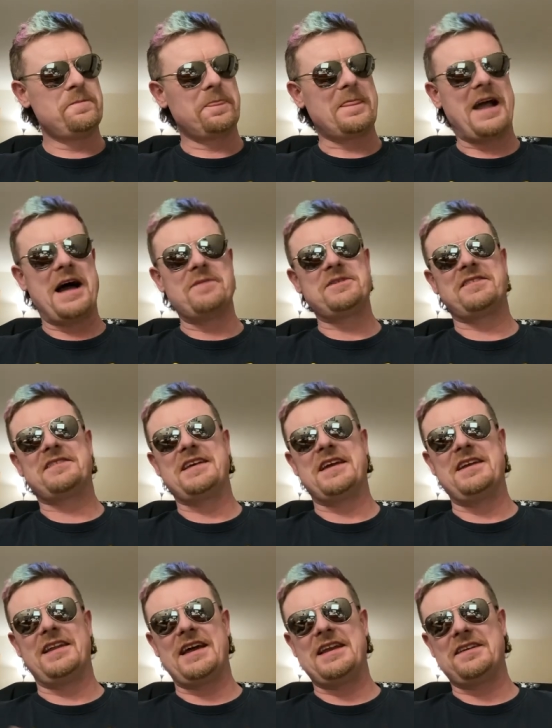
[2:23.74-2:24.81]
I'm just
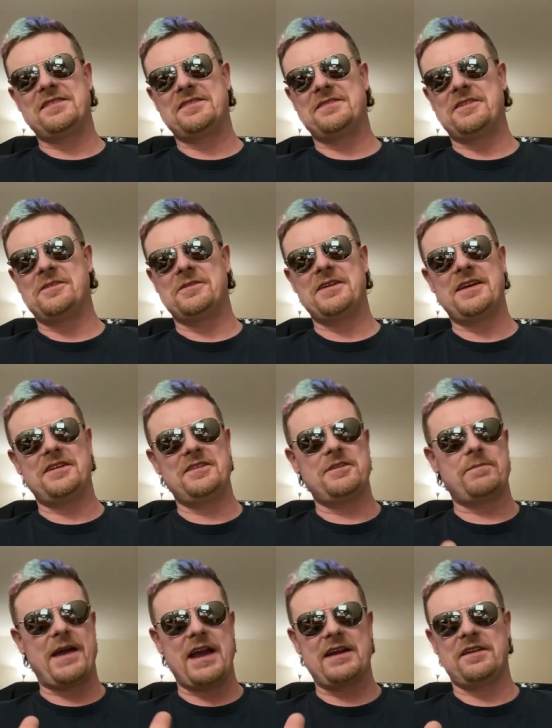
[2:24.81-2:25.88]
kidding, ladies. Don't get your
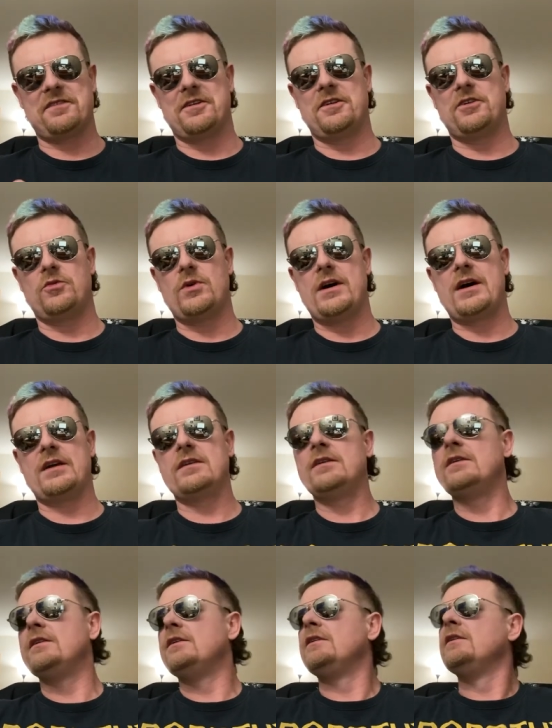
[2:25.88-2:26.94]
panties all in a wad.
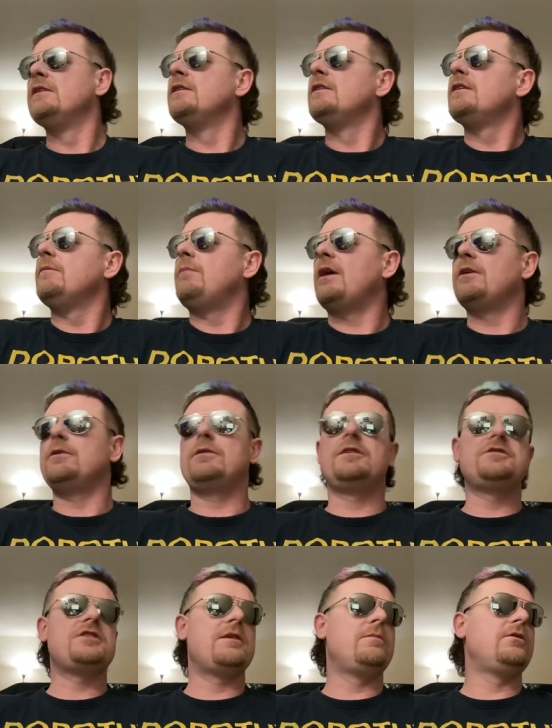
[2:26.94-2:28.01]
A bundle, a
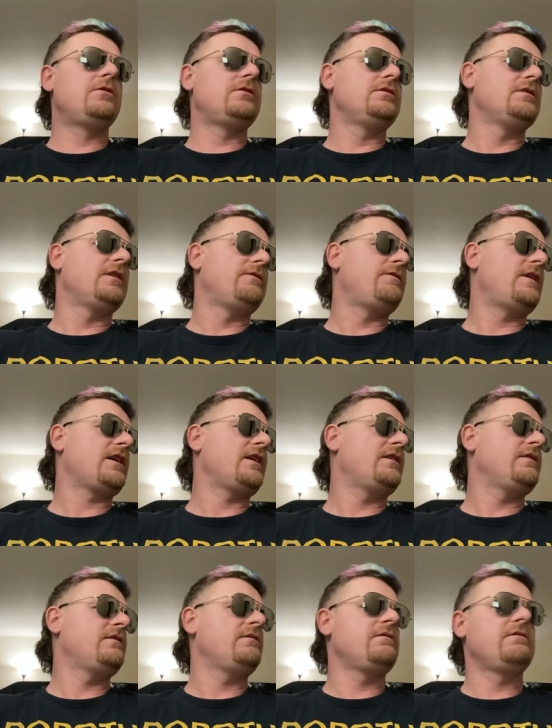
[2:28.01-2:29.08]
jumble, a
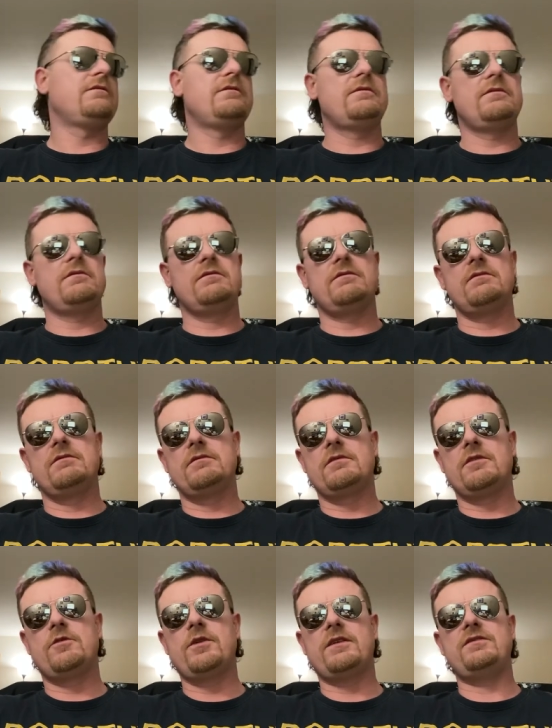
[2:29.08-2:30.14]
fucking
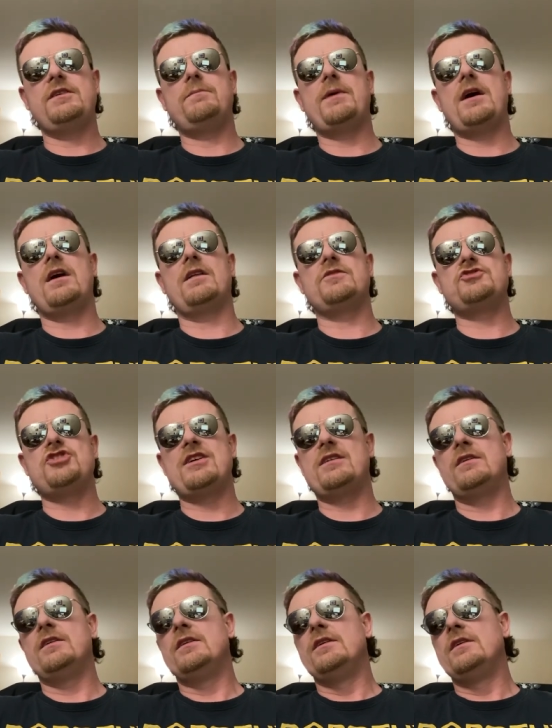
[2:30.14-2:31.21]
crusty pile of
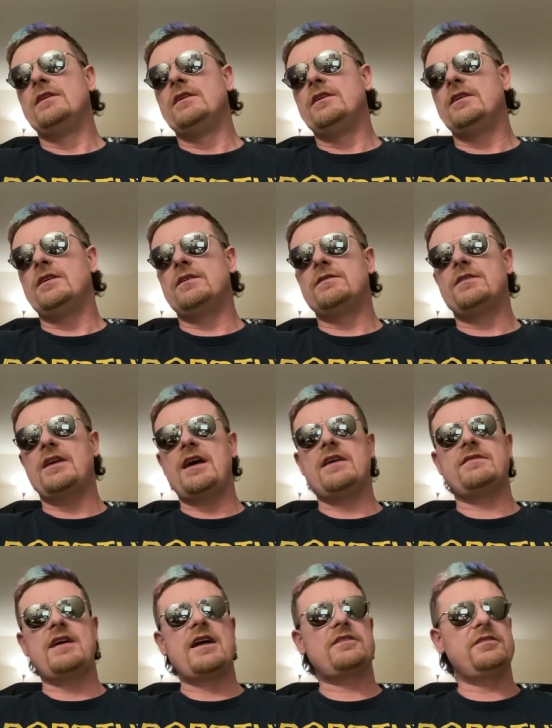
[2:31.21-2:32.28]
shit. You know, today
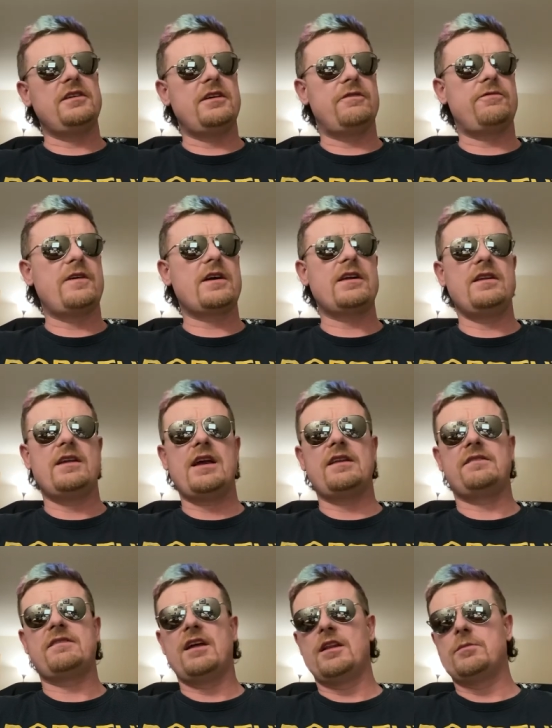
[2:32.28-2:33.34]
is actually a fucking day
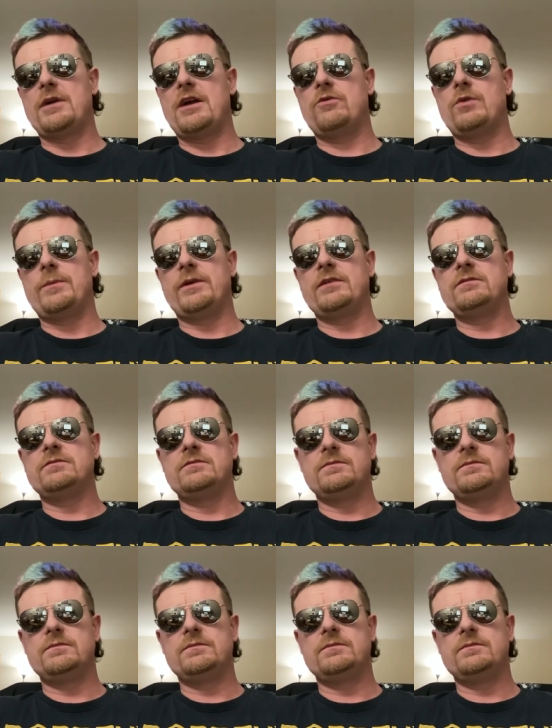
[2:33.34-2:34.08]
to celebrate women